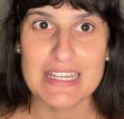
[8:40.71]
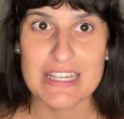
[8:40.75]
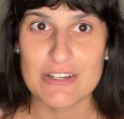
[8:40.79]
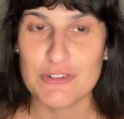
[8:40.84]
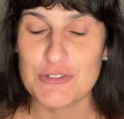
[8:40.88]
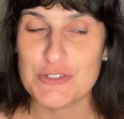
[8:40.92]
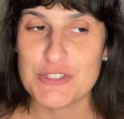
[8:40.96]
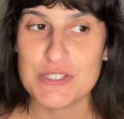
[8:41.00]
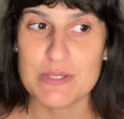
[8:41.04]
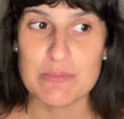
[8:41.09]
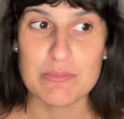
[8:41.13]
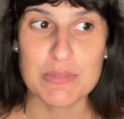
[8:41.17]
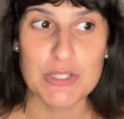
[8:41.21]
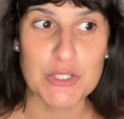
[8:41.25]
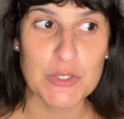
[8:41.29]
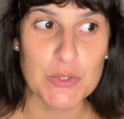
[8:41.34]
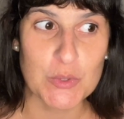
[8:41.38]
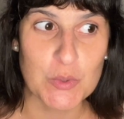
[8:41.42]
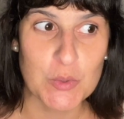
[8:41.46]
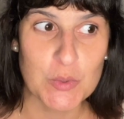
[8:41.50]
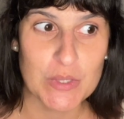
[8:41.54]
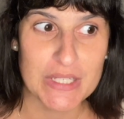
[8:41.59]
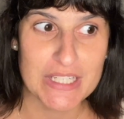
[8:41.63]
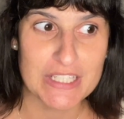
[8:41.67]
her
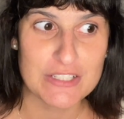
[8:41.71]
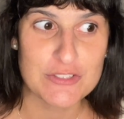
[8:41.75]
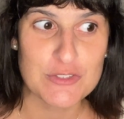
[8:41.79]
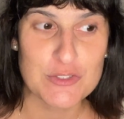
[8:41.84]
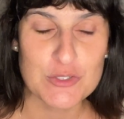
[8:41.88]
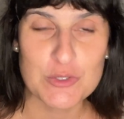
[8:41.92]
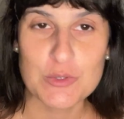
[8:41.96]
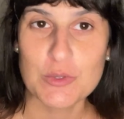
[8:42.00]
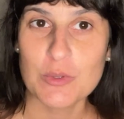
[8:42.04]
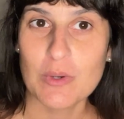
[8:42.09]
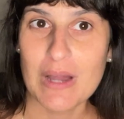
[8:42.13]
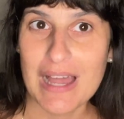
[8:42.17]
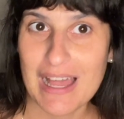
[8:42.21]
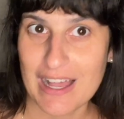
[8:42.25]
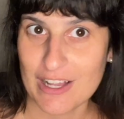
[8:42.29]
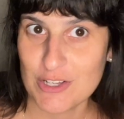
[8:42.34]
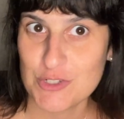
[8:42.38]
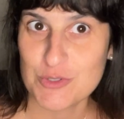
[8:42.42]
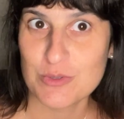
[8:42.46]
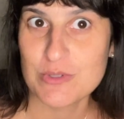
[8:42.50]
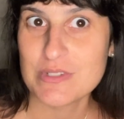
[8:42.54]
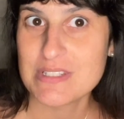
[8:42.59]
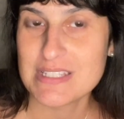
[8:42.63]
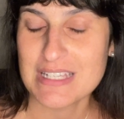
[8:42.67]
debut into
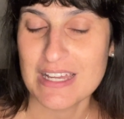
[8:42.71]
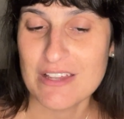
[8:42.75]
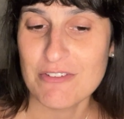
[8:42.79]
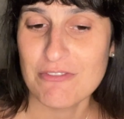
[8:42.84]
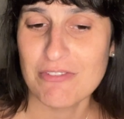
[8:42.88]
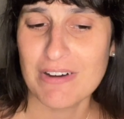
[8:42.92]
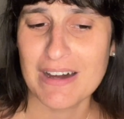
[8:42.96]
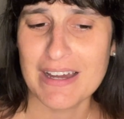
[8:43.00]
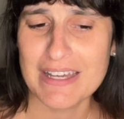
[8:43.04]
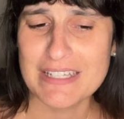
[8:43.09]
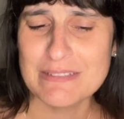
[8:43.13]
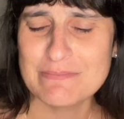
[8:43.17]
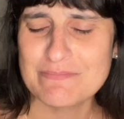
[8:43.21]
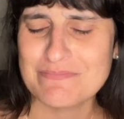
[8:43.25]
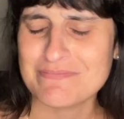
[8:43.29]
actual sci-fi.